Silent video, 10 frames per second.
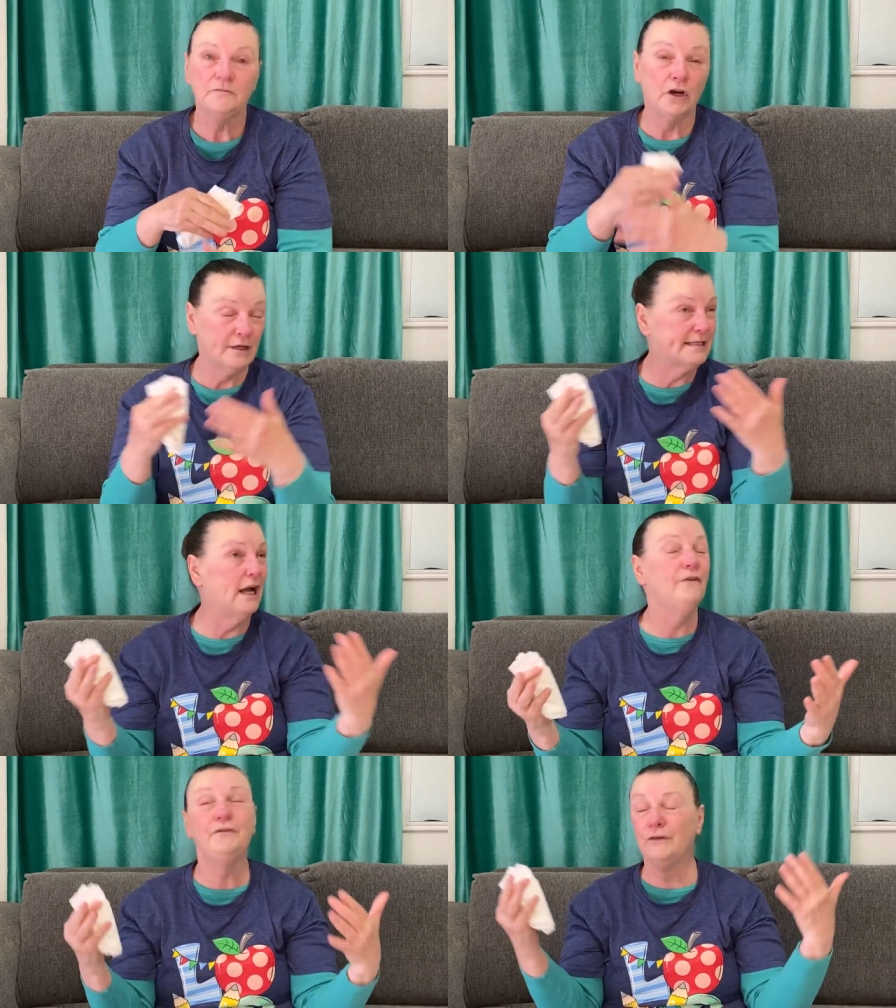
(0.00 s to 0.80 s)

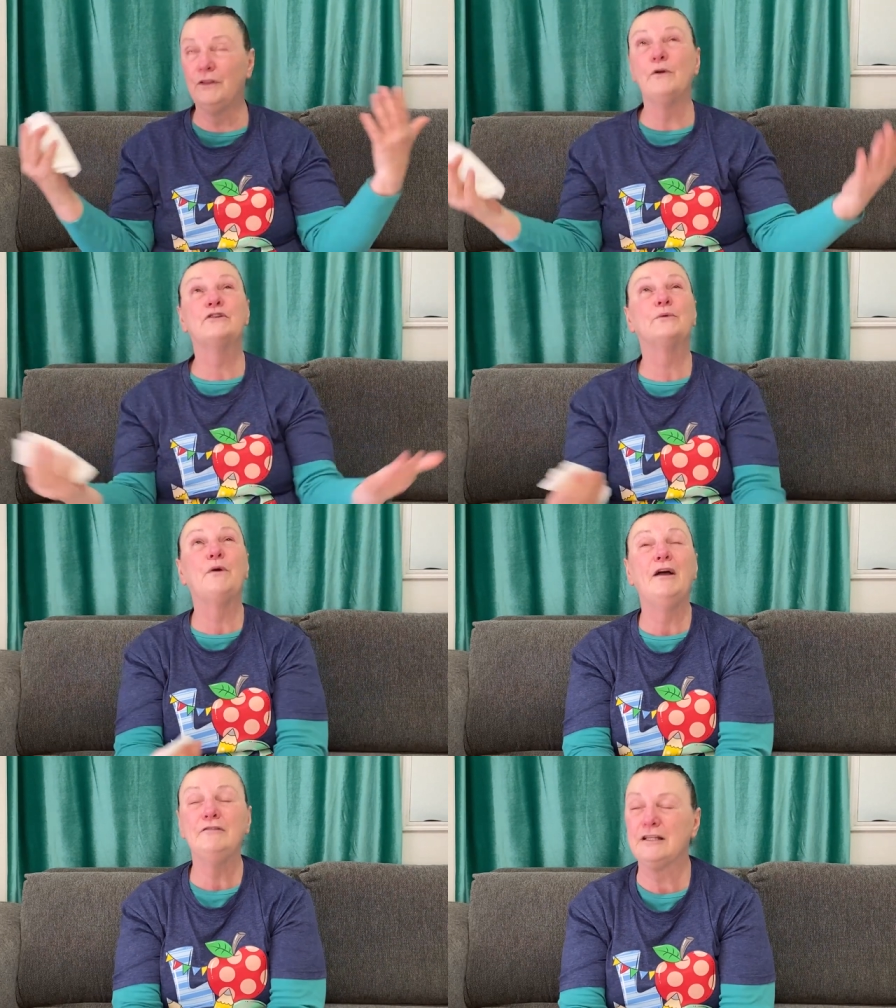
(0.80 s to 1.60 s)
ourselves or those
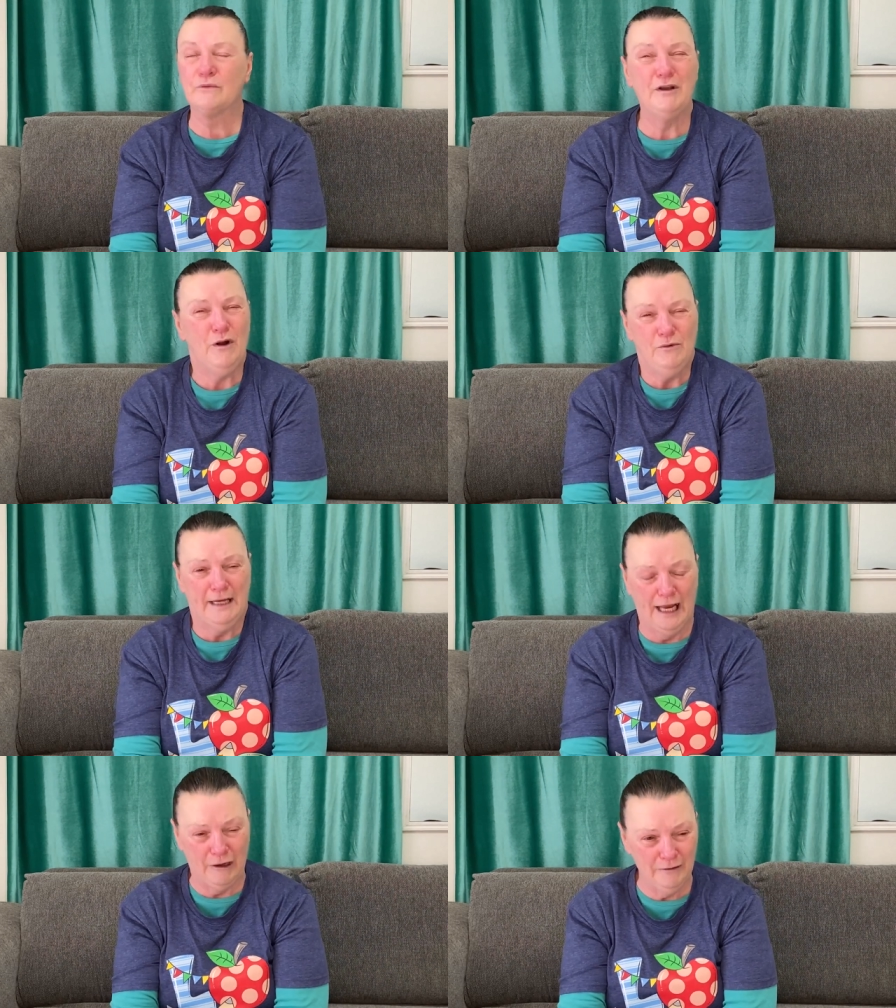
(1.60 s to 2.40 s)
around us. We don't
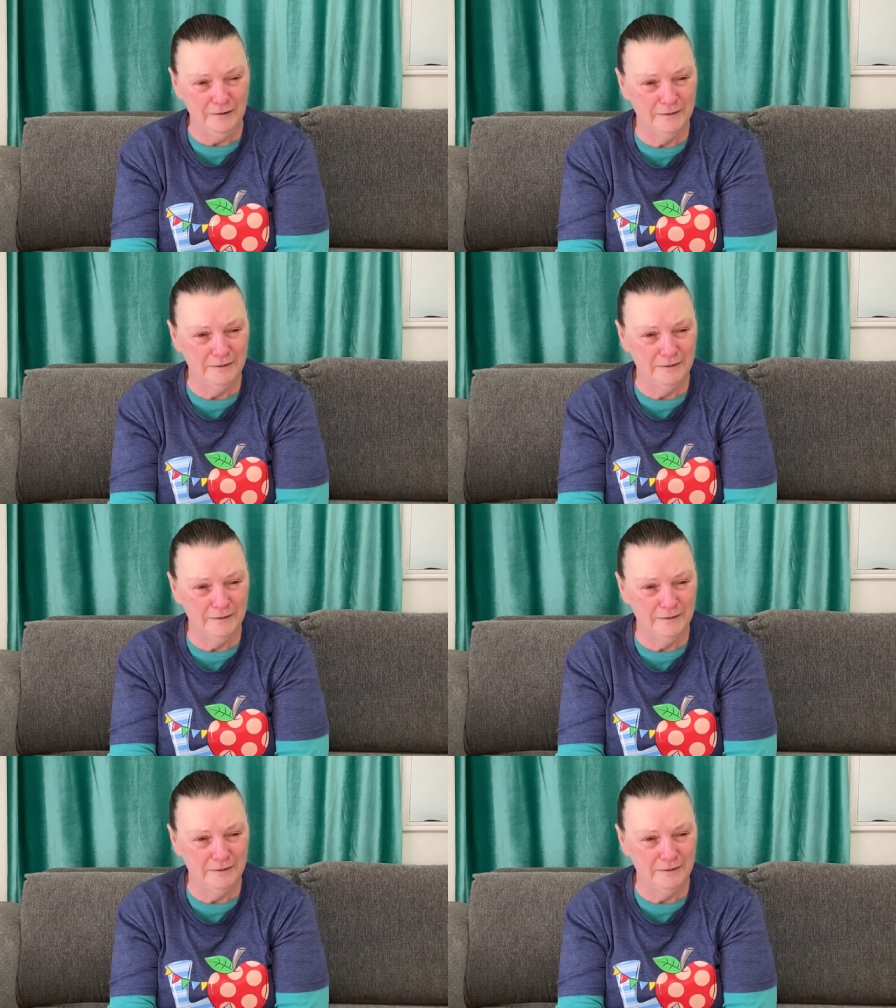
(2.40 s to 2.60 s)
care.